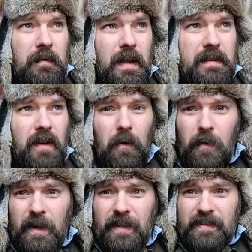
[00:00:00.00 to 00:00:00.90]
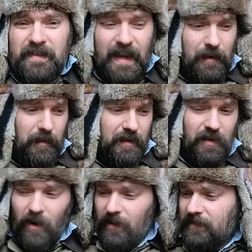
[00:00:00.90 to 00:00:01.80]
it's already a state where it's
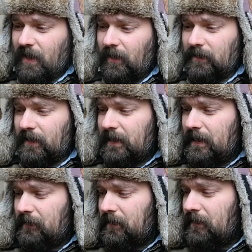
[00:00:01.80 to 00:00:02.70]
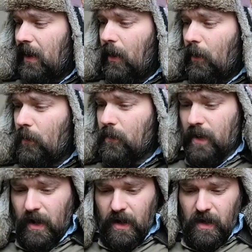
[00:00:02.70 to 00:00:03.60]
hard as hell to even own
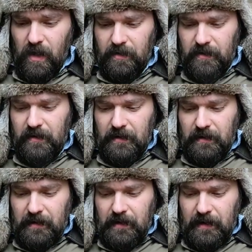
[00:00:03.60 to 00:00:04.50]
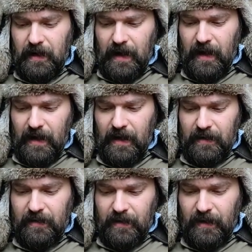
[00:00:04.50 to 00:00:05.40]
a gun.
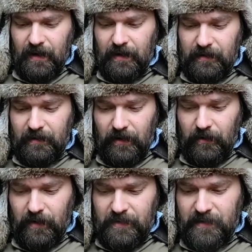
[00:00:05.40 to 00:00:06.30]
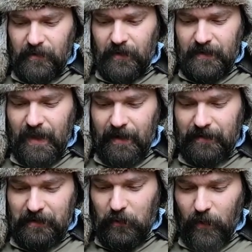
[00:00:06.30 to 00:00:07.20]
And, uh, you know, considering
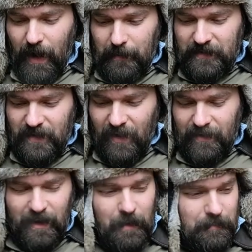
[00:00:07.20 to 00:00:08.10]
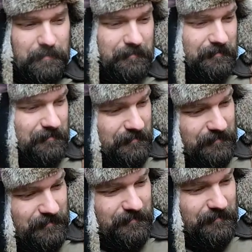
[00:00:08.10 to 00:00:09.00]
that crime has gone up,
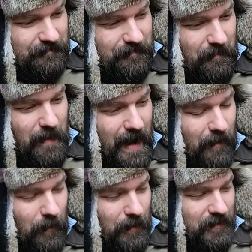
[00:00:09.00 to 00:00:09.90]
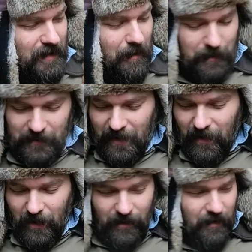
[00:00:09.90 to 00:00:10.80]
man, what was the number? It was like
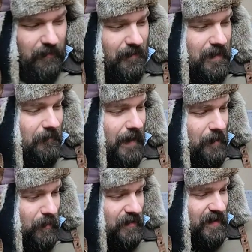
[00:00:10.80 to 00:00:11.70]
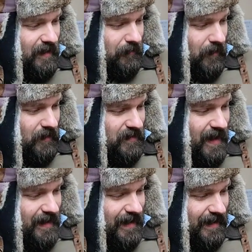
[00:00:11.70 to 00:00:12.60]
155% first
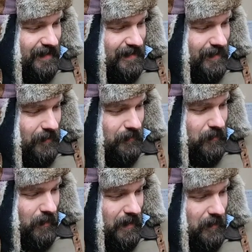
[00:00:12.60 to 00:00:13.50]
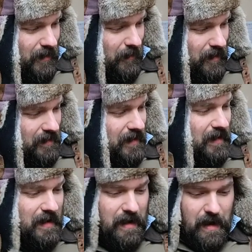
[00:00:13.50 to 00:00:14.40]
10 days of 2021.
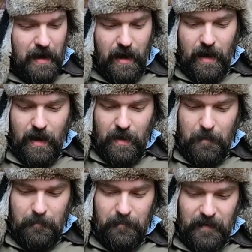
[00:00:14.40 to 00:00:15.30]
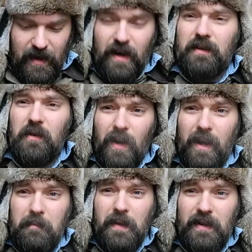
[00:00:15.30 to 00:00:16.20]
Uh, gun
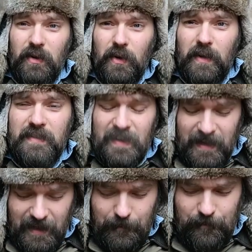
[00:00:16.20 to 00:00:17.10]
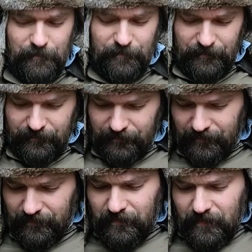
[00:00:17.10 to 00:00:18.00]
crime in New York City
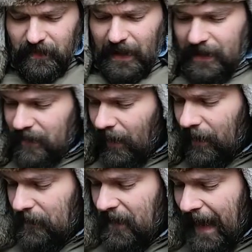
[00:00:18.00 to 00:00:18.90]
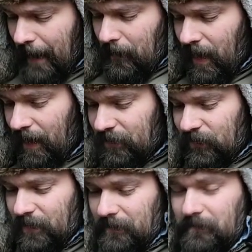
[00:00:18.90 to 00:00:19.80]
has gone up that much.